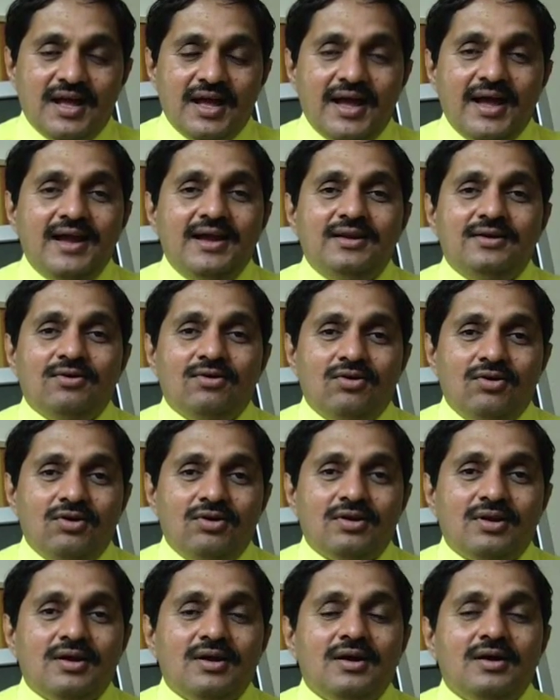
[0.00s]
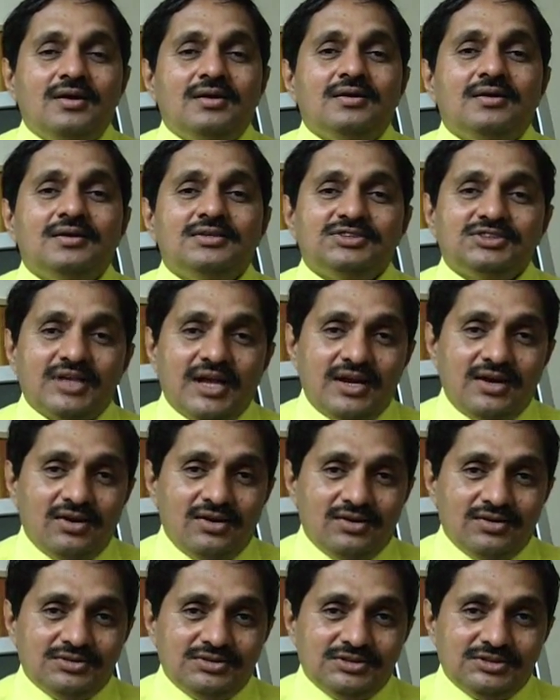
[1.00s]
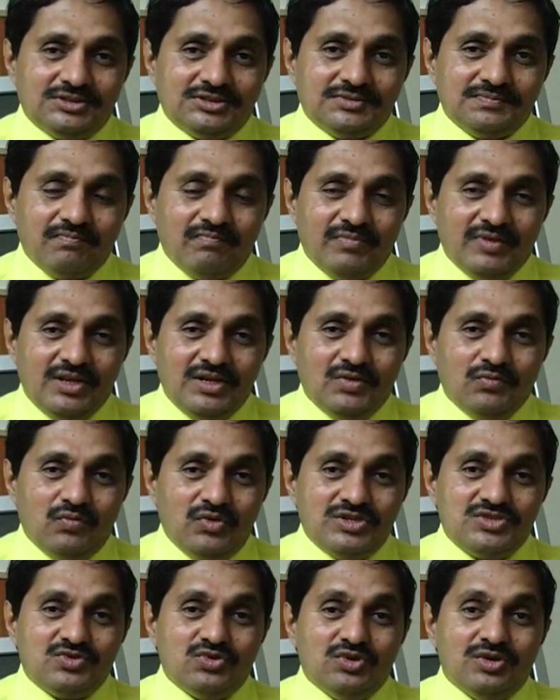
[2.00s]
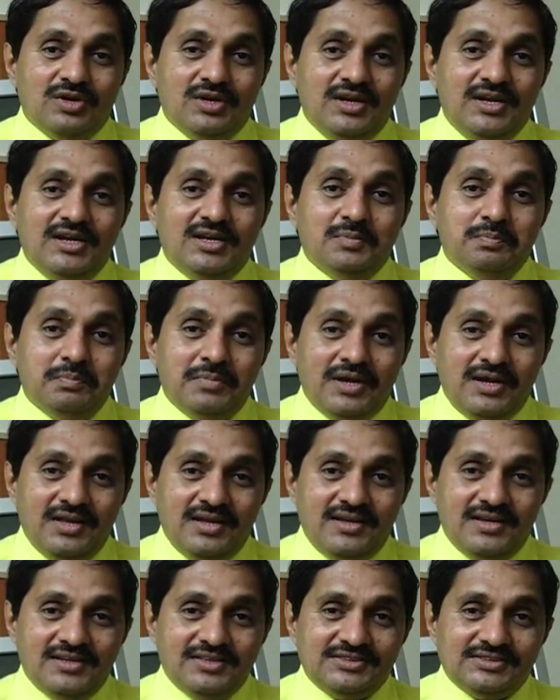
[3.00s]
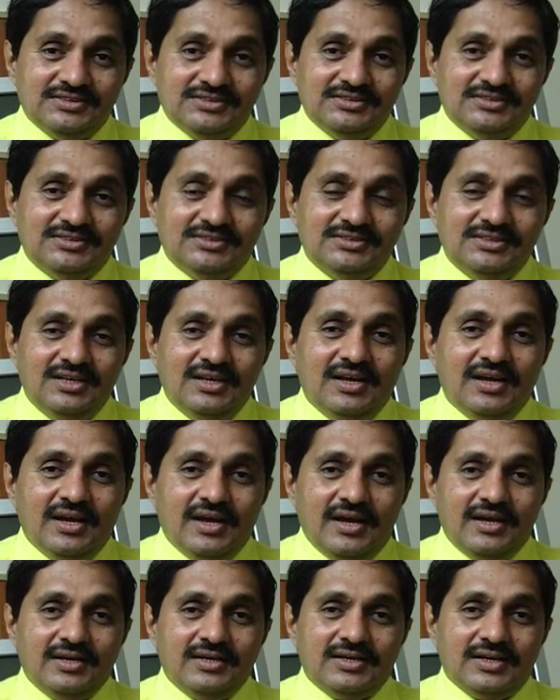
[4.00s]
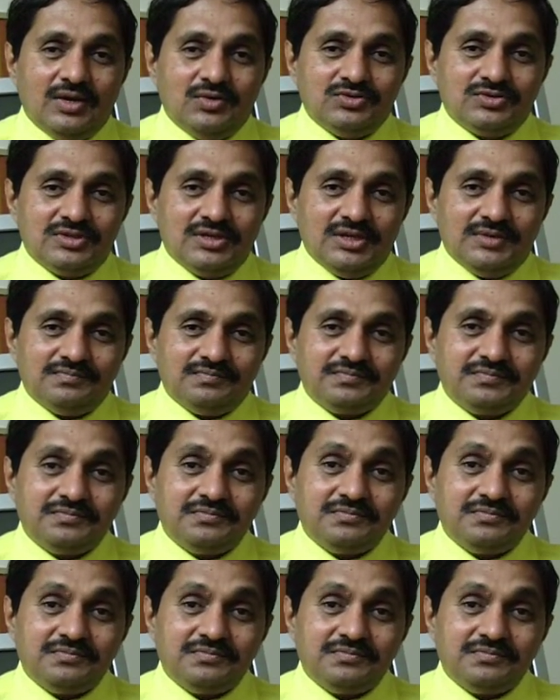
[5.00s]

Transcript: and or a psychologist, which could need medications and counseling.